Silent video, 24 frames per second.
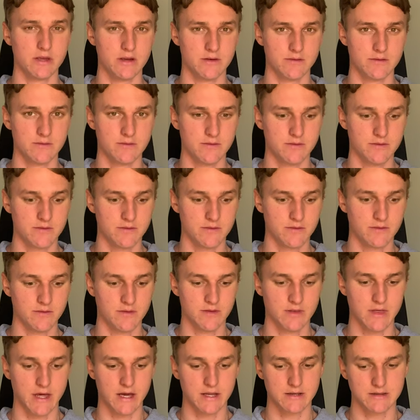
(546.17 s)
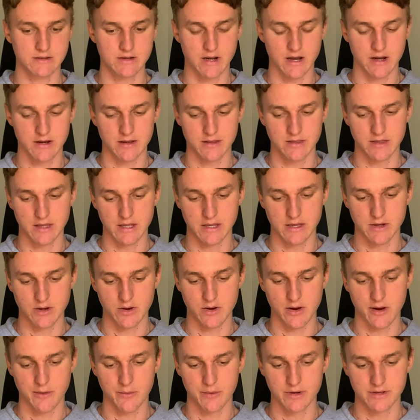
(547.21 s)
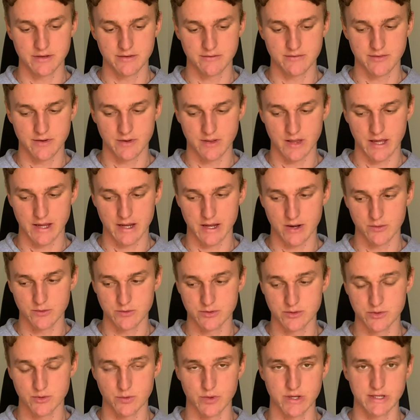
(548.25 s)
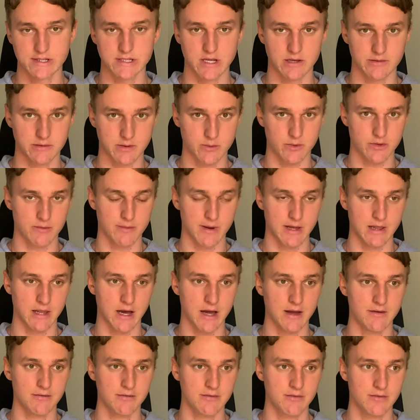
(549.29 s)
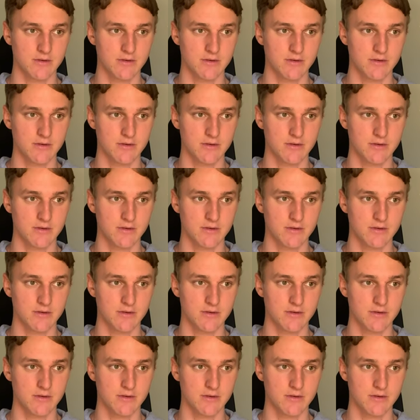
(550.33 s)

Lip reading: of that kind of thing. You know, I wanted to feel like I was doing something with my life.